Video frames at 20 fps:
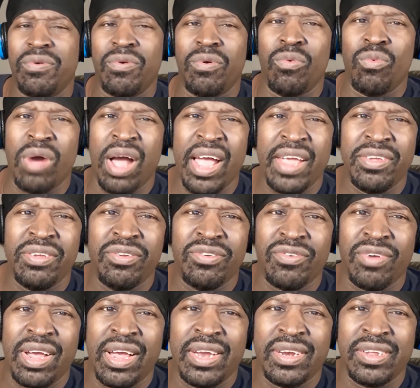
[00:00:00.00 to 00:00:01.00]
why are you
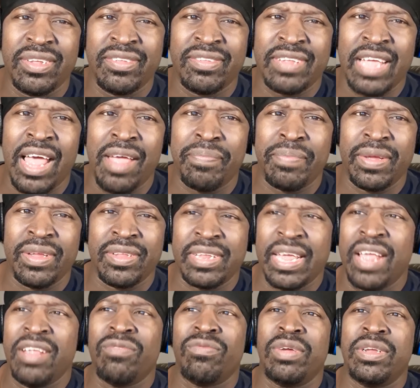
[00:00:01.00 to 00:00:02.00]
trying to stop it?
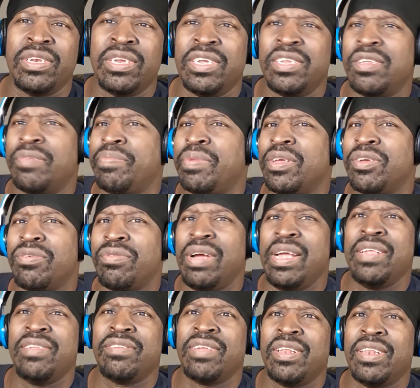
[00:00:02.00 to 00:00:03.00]
That's what needs to be
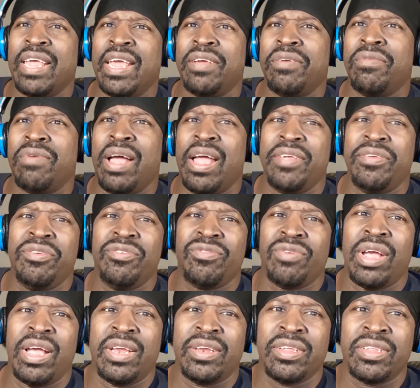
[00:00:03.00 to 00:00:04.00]
questioned. Like, why are you
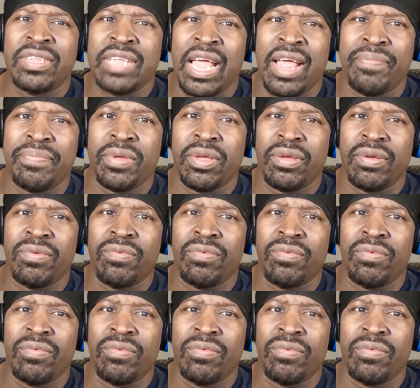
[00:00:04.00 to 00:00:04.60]
trying to stop it?